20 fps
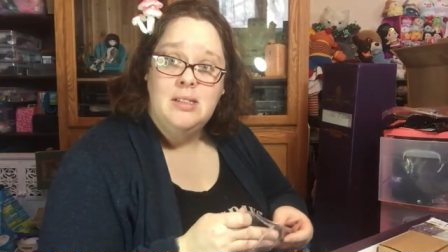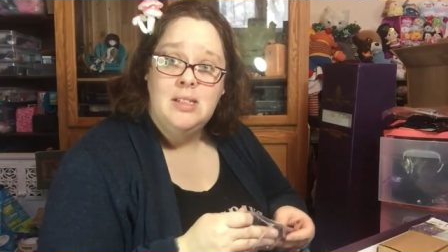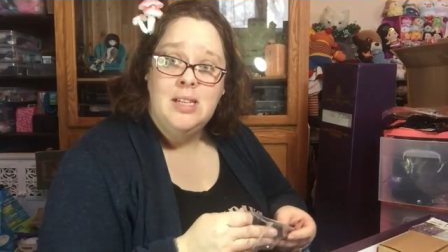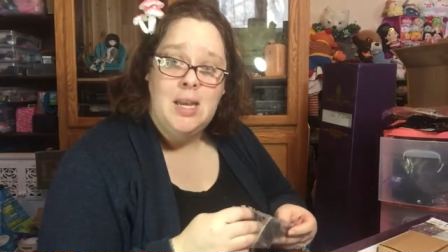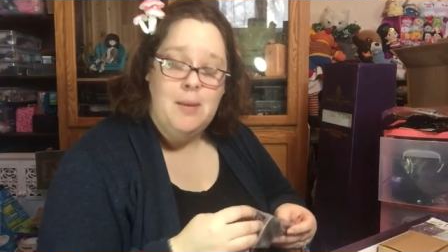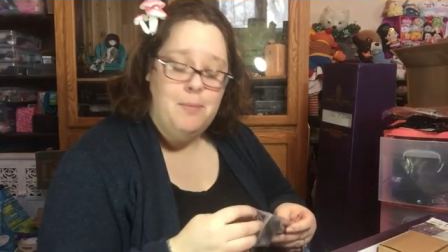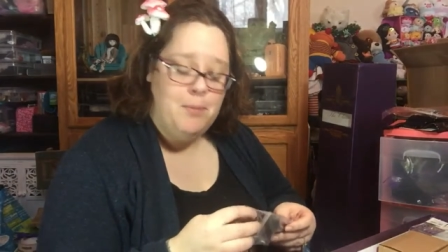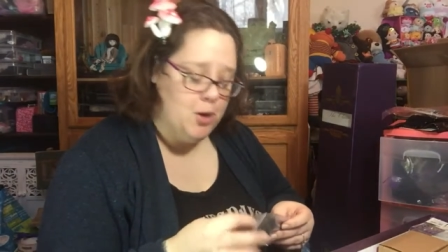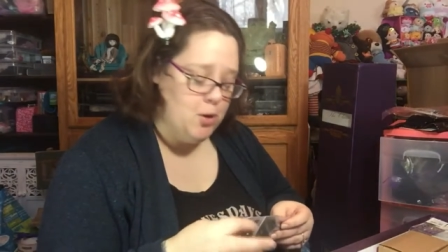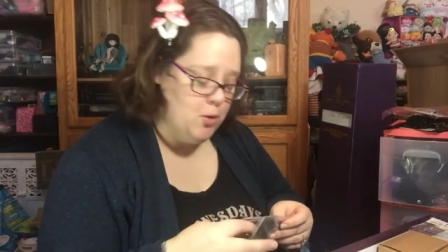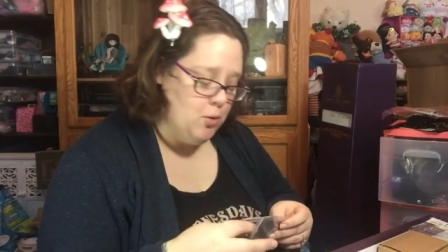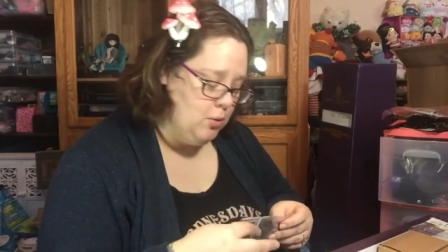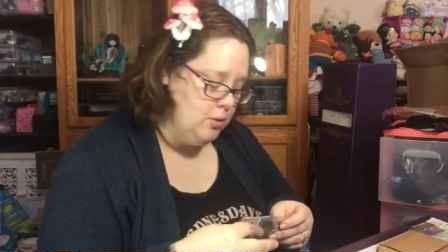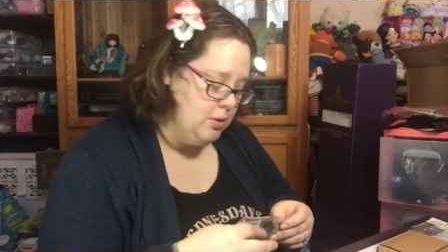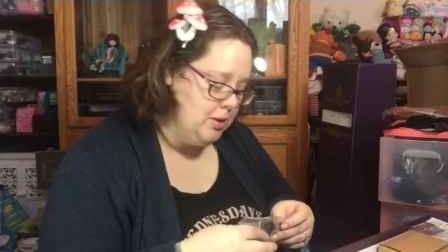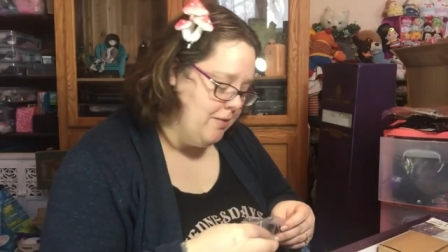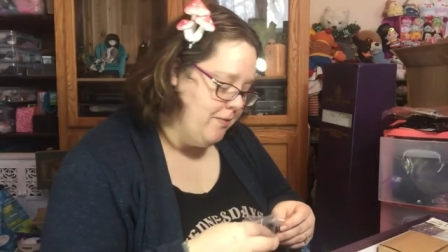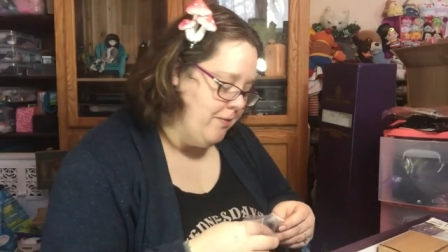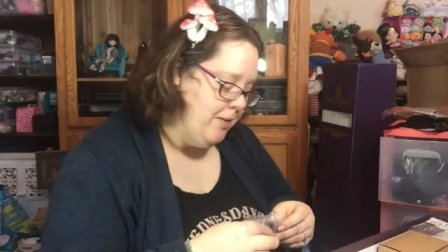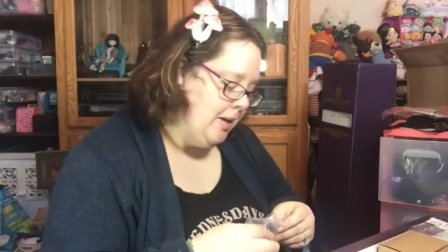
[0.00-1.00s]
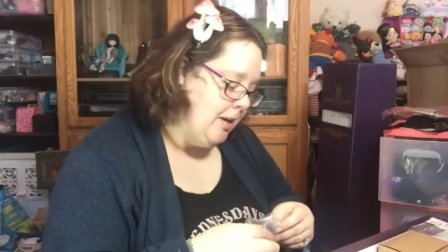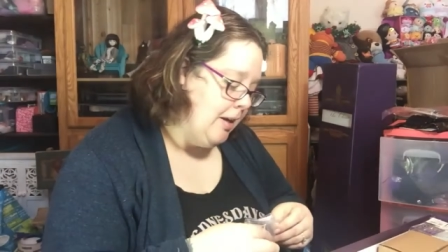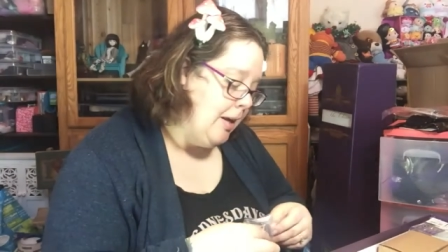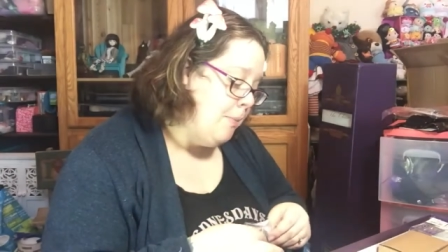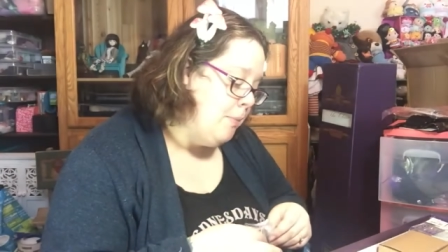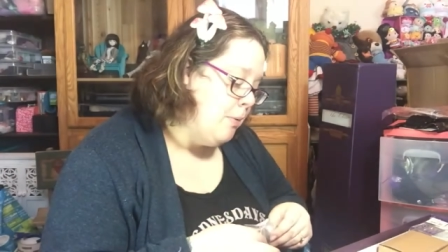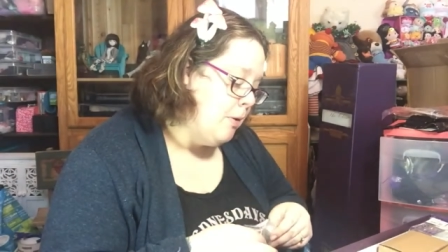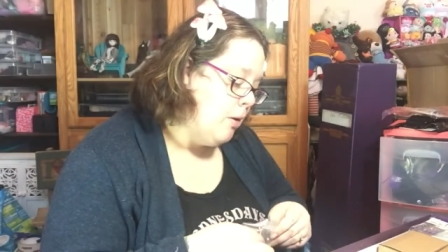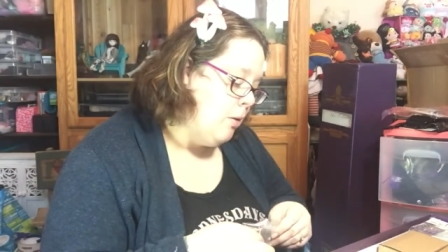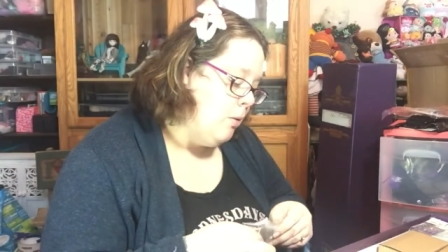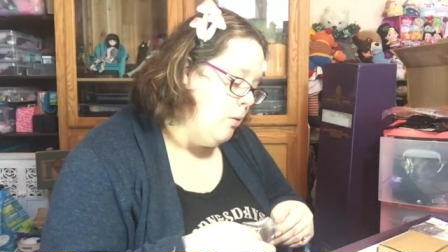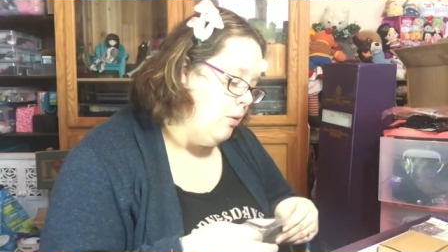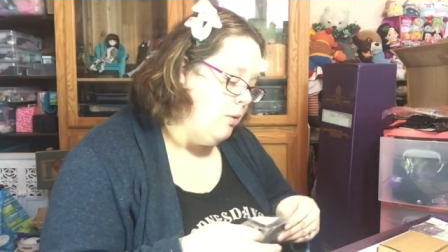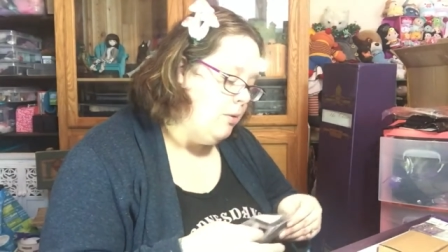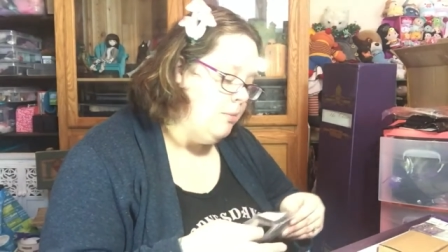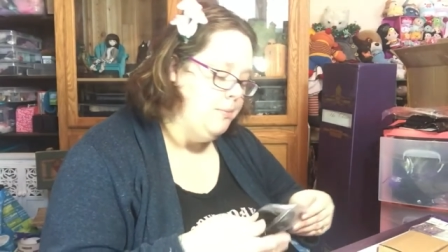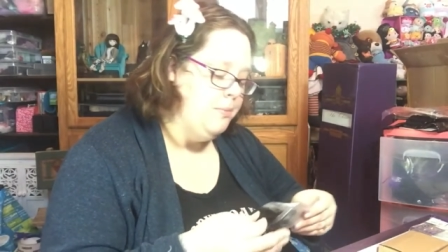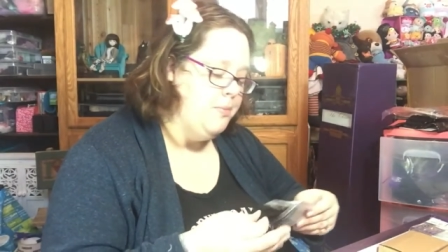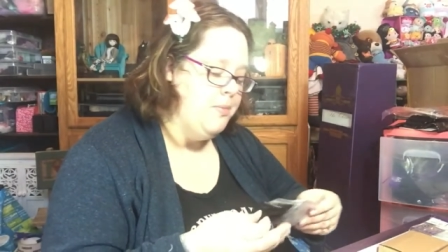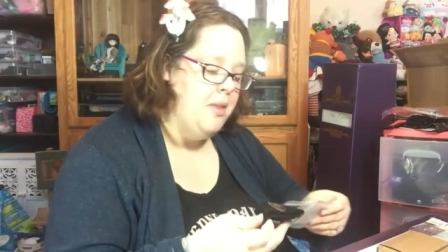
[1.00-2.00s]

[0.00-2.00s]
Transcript: Keep it cool, Tiffany. Keep it cool.